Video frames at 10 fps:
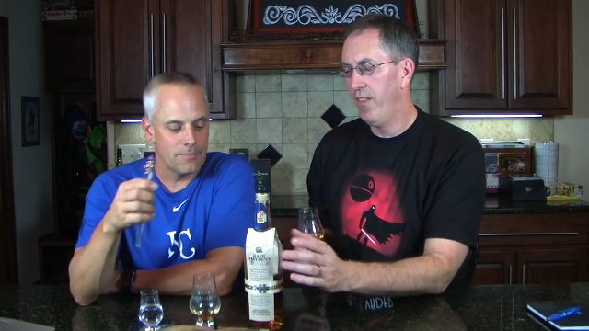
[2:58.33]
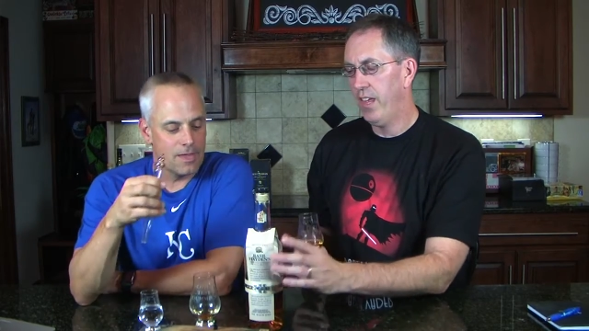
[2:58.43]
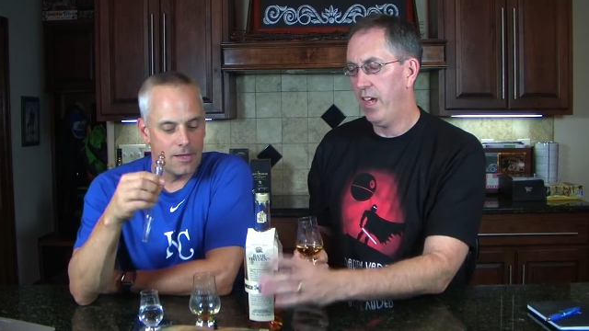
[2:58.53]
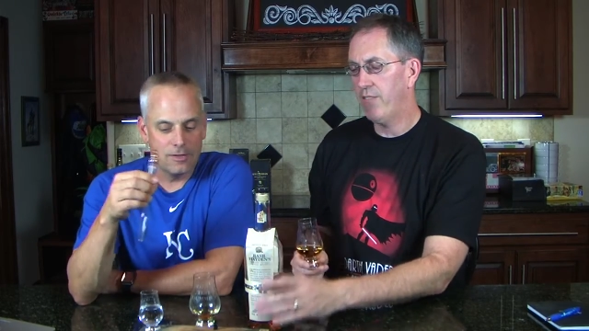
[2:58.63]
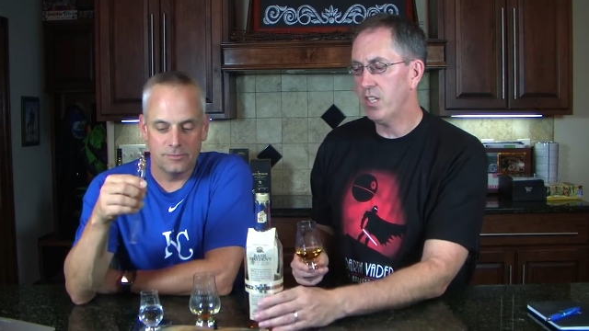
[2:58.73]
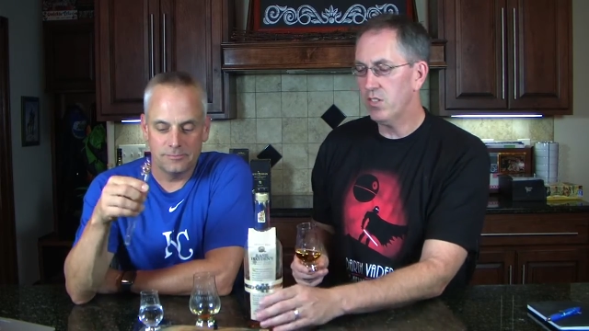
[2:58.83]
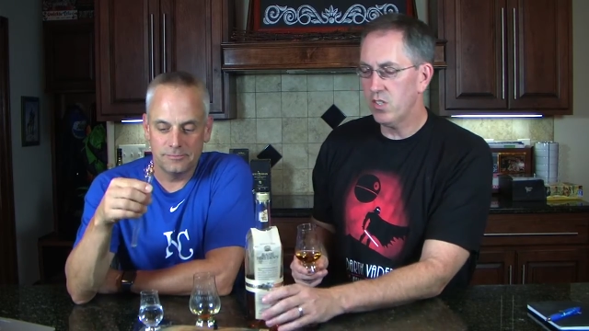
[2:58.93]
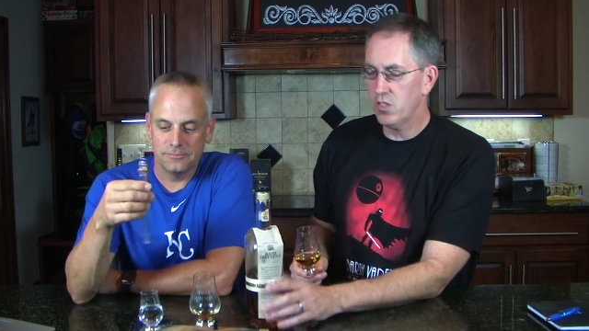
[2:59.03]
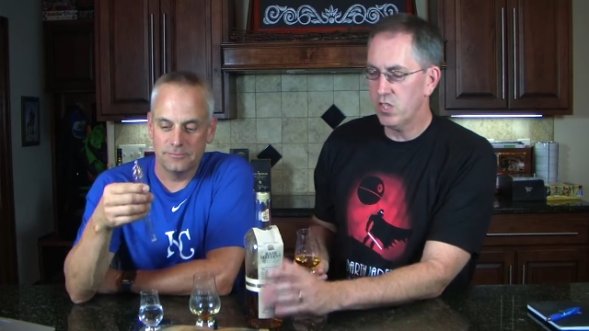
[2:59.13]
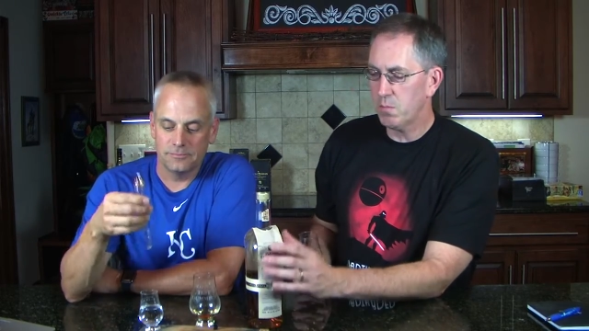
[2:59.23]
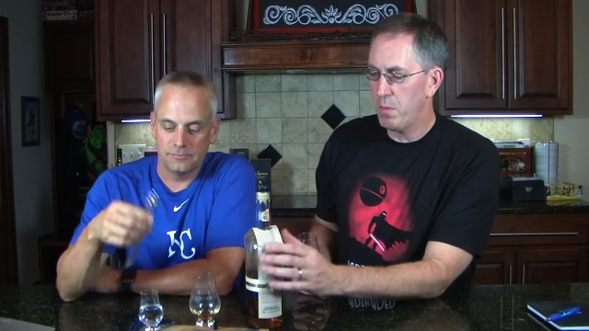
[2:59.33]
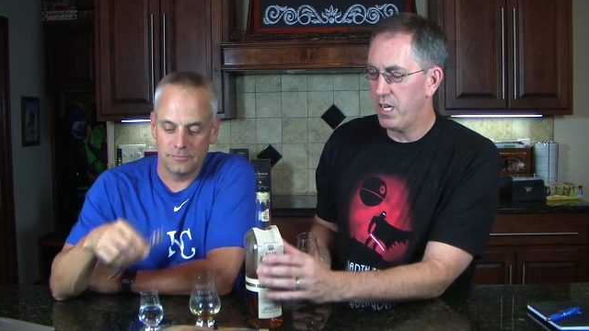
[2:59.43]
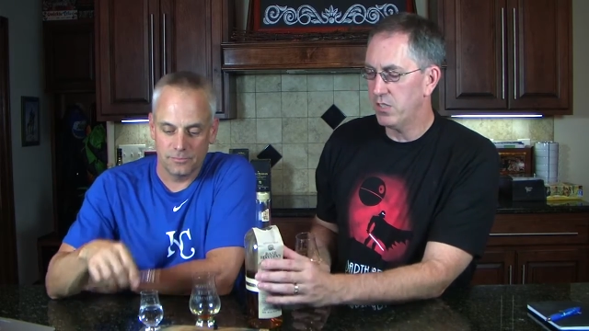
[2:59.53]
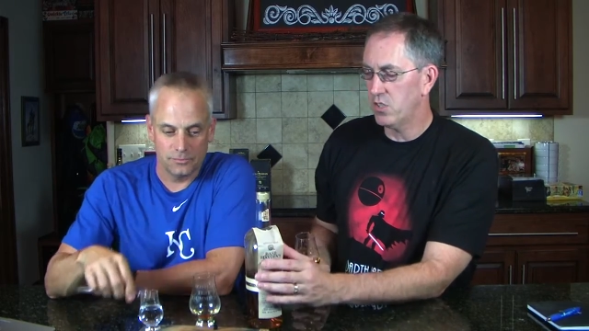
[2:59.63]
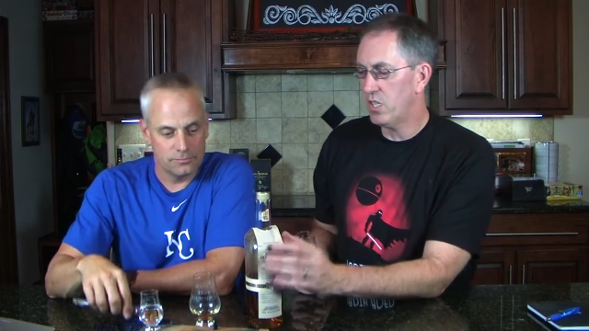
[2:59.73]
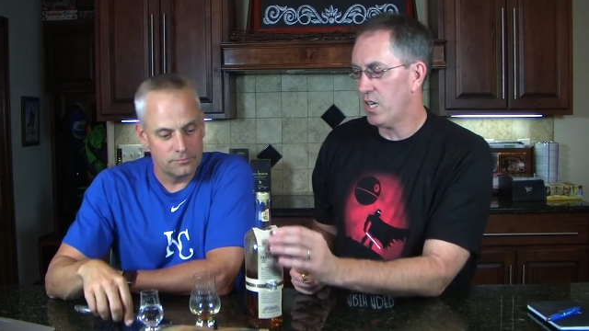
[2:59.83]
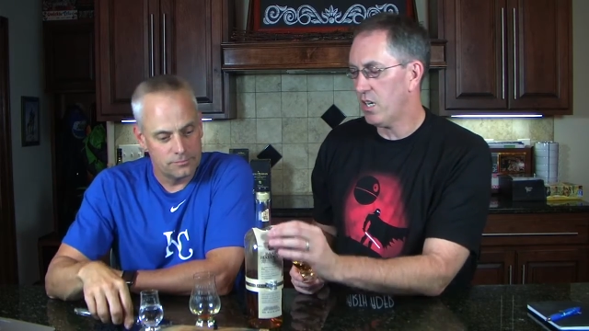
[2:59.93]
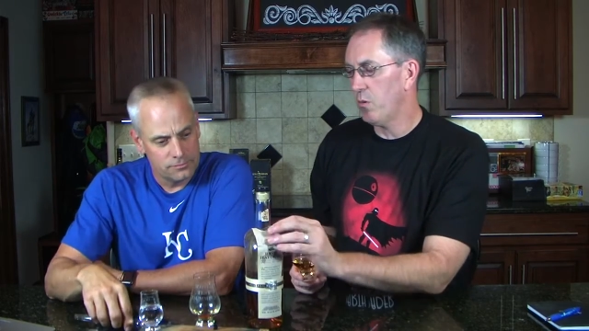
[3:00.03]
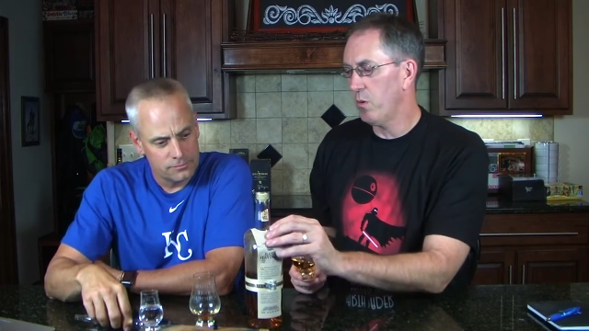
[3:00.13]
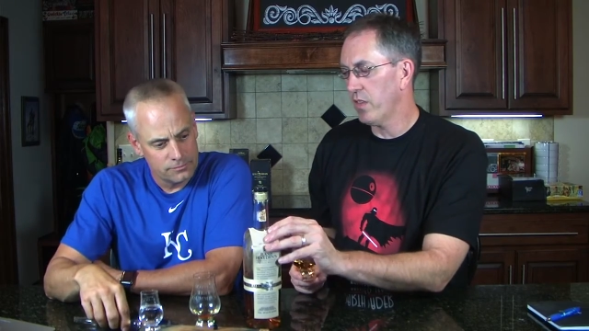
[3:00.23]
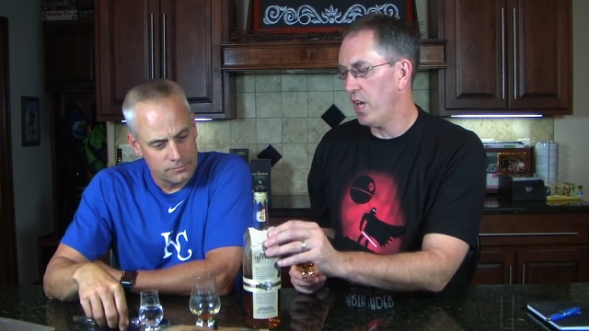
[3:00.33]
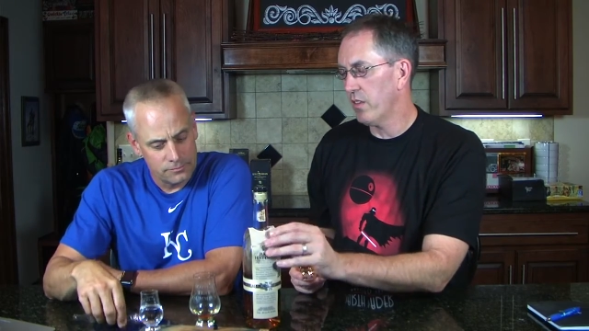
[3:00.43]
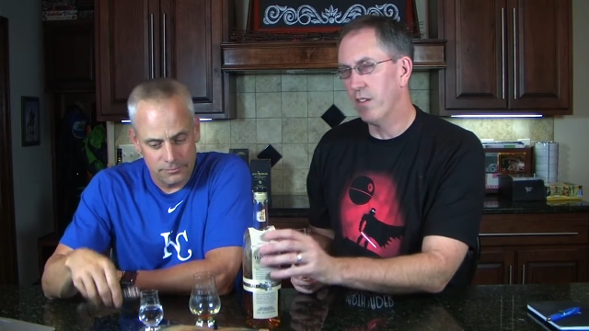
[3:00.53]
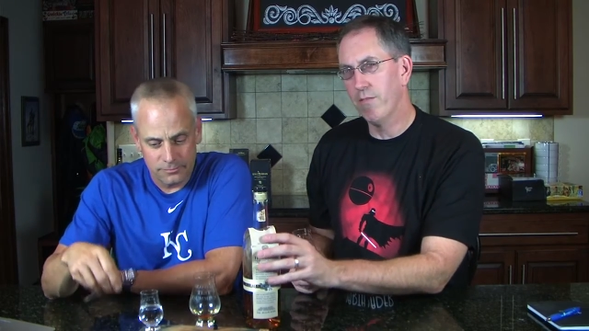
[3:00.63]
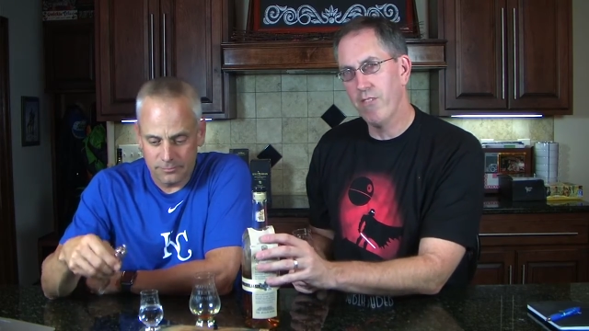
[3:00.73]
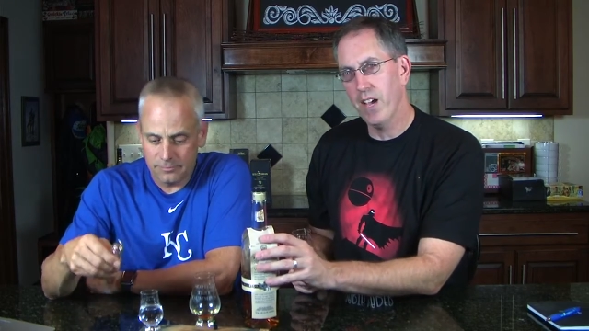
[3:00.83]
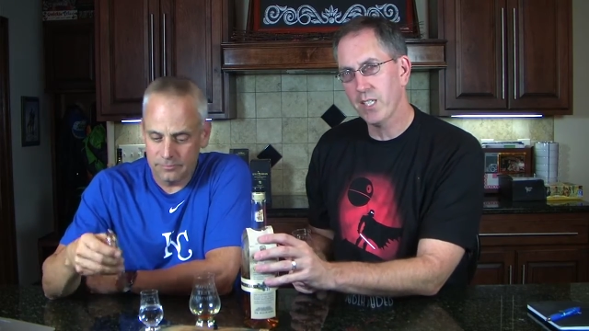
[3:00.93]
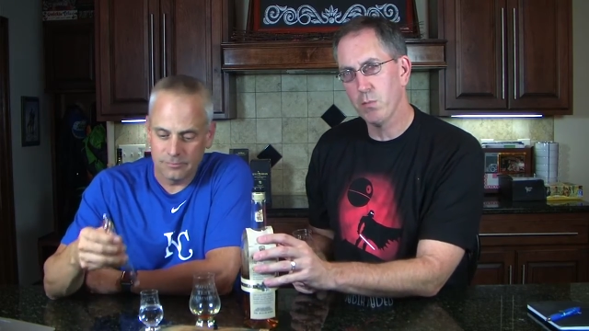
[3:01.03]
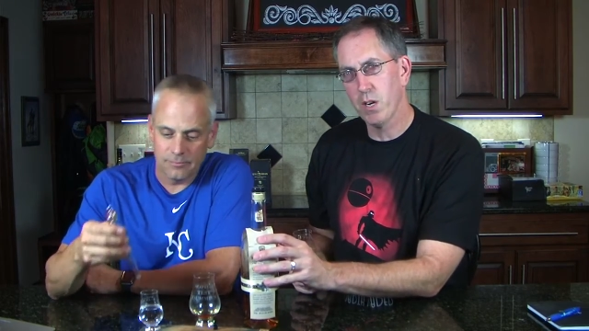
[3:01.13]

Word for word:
Speaker 1: If this had just been a sticker without the vestment